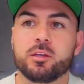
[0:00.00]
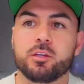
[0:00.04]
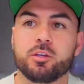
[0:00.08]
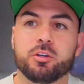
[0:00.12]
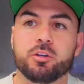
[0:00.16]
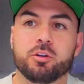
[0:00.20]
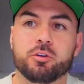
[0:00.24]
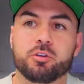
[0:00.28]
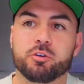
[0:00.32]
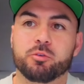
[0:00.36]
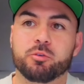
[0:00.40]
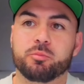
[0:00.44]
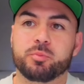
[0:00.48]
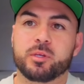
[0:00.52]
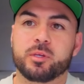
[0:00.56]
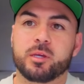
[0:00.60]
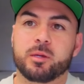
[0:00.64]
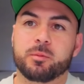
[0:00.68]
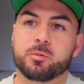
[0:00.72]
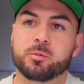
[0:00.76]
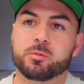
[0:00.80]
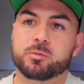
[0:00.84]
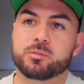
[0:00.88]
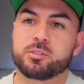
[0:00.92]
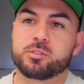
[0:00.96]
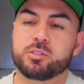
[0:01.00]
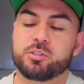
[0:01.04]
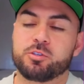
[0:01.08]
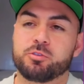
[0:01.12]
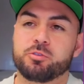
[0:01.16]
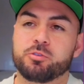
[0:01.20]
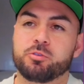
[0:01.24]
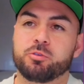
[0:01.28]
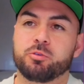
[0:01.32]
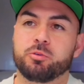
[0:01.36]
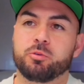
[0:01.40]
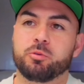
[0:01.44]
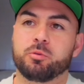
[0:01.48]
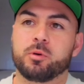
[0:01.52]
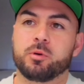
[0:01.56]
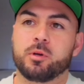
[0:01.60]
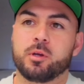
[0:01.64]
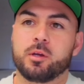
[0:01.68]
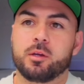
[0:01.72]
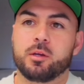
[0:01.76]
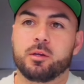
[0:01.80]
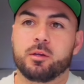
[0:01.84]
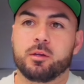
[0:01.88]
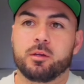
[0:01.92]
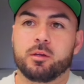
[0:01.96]
You'll be able to
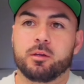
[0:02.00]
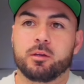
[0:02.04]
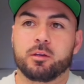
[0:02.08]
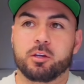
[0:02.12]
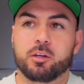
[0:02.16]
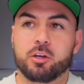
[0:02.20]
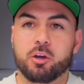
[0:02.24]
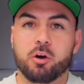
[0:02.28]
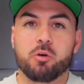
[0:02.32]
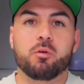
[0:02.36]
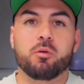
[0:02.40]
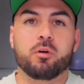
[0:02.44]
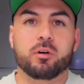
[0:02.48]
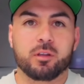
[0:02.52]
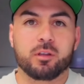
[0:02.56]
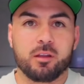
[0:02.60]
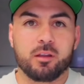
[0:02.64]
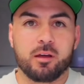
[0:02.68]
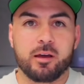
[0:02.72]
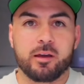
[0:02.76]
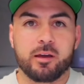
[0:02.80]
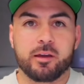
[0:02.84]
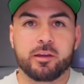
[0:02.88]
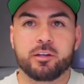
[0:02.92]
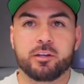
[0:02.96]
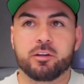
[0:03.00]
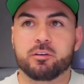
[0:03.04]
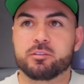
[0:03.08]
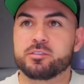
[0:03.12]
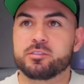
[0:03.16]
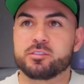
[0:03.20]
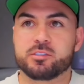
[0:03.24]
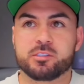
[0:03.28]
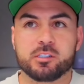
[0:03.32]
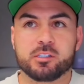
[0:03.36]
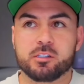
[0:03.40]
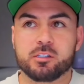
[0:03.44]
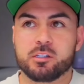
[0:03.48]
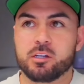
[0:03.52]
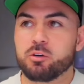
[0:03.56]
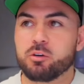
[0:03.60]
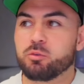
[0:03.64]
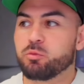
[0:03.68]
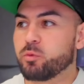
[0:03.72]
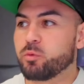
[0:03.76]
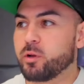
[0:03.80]
go online on Zillow,